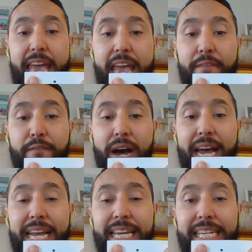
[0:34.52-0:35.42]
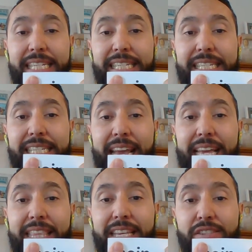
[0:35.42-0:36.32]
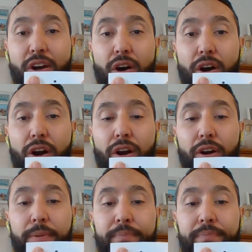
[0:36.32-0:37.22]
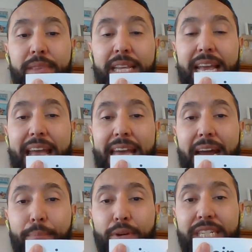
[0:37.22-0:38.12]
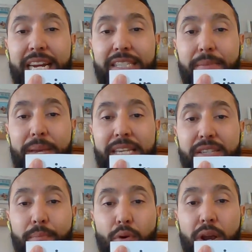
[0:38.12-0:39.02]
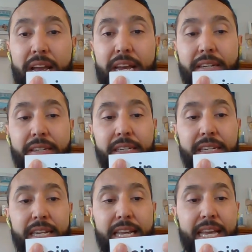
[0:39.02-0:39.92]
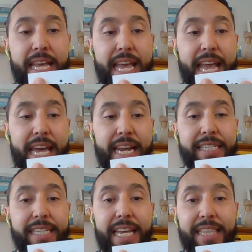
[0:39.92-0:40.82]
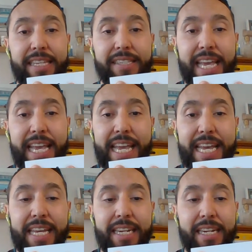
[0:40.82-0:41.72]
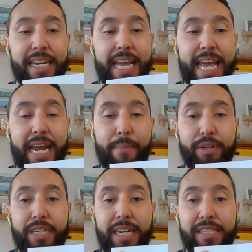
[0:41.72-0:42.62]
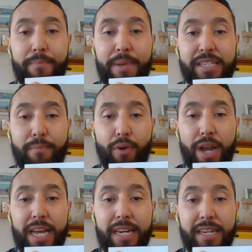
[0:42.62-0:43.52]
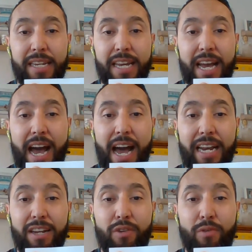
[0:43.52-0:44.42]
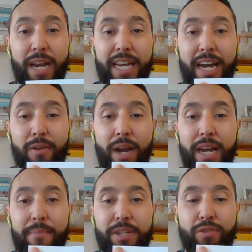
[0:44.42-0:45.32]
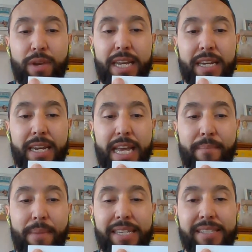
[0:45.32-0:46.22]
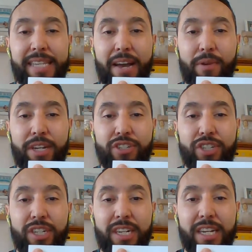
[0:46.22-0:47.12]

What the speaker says: if I take this R and I pretend it's a piece of bread, and I take this N and I pretend it's a piece of bread, look what I got right in between in my sandwich.